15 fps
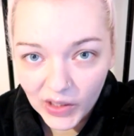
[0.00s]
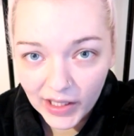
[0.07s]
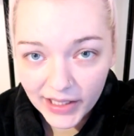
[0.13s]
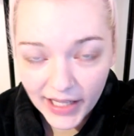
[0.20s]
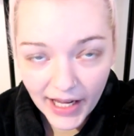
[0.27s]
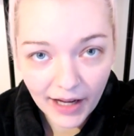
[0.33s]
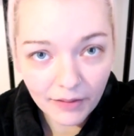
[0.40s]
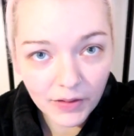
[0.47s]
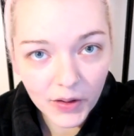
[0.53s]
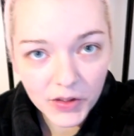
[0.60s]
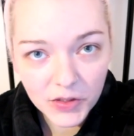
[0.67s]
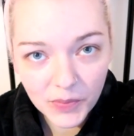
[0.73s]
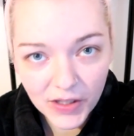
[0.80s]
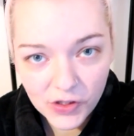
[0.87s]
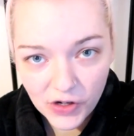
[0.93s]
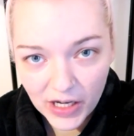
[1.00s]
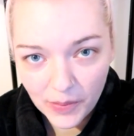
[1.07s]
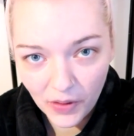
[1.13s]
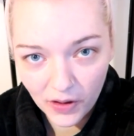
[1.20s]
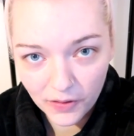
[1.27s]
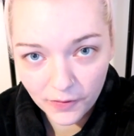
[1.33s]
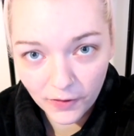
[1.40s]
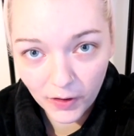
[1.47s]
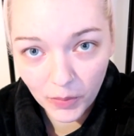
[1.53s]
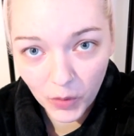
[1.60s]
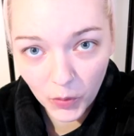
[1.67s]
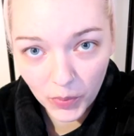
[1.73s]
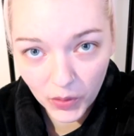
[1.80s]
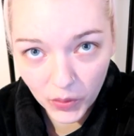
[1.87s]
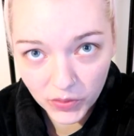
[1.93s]
So yeah, I've lost my tripod from
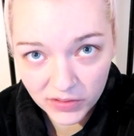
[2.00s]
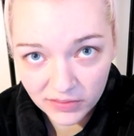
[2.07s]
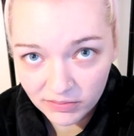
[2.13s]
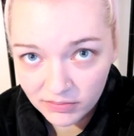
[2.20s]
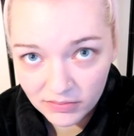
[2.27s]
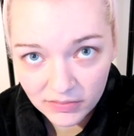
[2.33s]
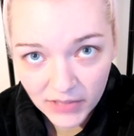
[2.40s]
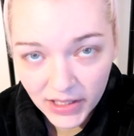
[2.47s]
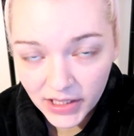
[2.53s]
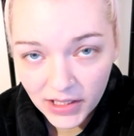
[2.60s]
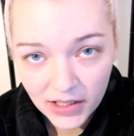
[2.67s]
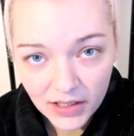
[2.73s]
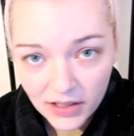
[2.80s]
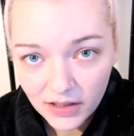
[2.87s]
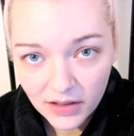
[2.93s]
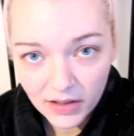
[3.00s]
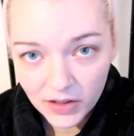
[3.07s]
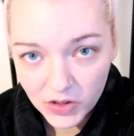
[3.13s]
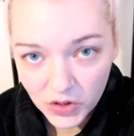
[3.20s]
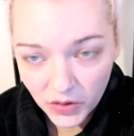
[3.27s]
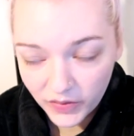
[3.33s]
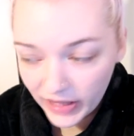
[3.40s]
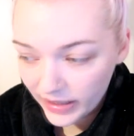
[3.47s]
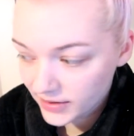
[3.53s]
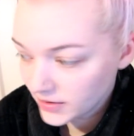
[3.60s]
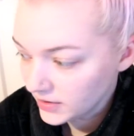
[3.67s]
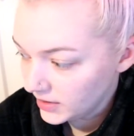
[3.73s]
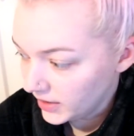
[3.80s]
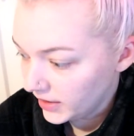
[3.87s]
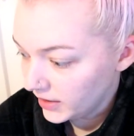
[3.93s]
uploading the stuff
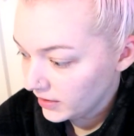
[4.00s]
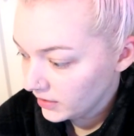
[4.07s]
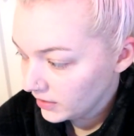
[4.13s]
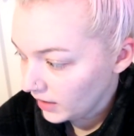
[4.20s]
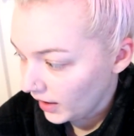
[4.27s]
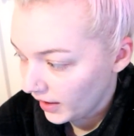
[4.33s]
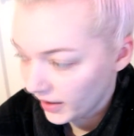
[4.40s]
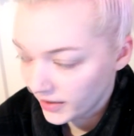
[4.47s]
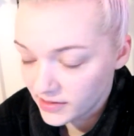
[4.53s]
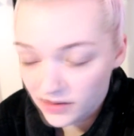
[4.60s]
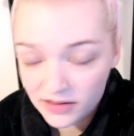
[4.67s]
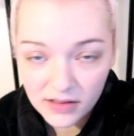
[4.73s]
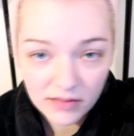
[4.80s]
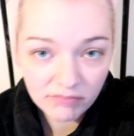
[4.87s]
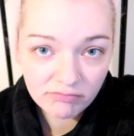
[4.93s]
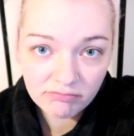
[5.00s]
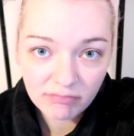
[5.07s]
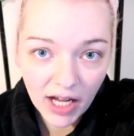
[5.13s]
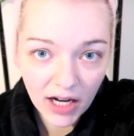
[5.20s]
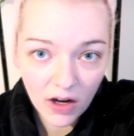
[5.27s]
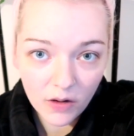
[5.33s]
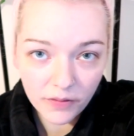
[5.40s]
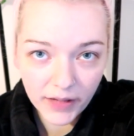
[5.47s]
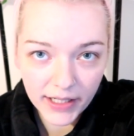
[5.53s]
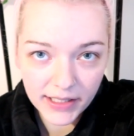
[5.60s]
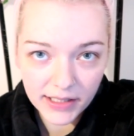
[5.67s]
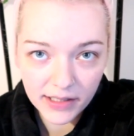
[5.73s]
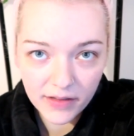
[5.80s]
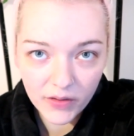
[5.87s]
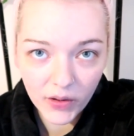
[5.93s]
yesterday, and I can't
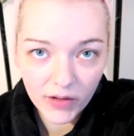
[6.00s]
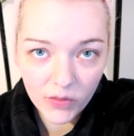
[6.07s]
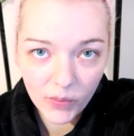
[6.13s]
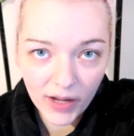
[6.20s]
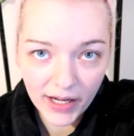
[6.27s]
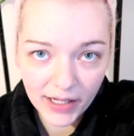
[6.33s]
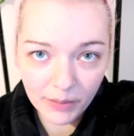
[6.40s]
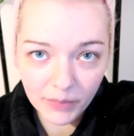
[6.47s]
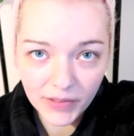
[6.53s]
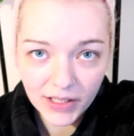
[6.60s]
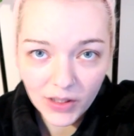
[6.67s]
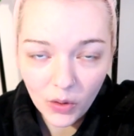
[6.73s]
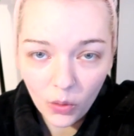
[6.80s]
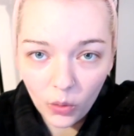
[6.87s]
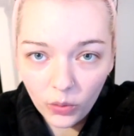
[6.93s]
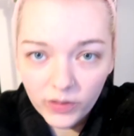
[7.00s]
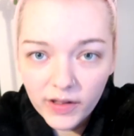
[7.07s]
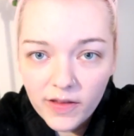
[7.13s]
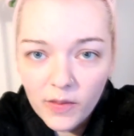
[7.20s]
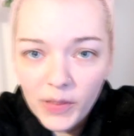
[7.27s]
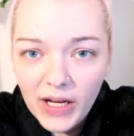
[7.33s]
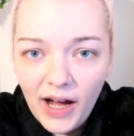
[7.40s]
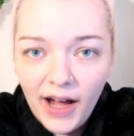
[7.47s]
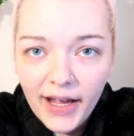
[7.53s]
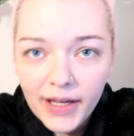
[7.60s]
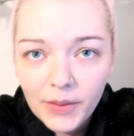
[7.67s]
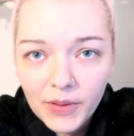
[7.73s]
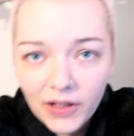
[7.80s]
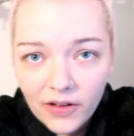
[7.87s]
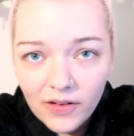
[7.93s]
find it, so that's why I'm holding this a bit
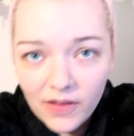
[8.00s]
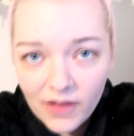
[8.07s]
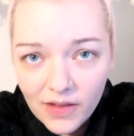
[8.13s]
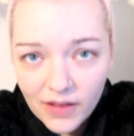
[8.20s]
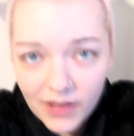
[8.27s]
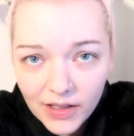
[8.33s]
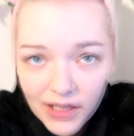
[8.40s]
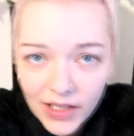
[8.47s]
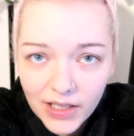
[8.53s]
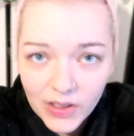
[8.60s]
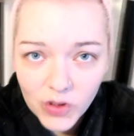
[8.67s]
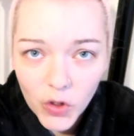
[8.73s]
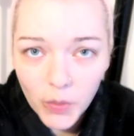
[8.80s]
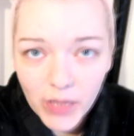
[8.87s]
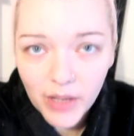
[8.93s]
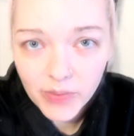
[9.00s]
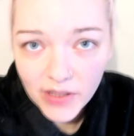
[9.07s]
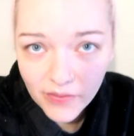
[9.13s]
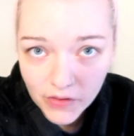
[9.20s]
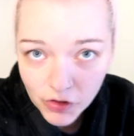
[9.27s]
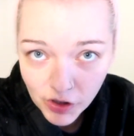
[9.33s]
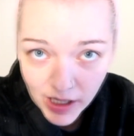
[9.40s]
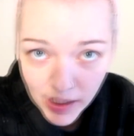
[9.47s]
higher, because normally I would have the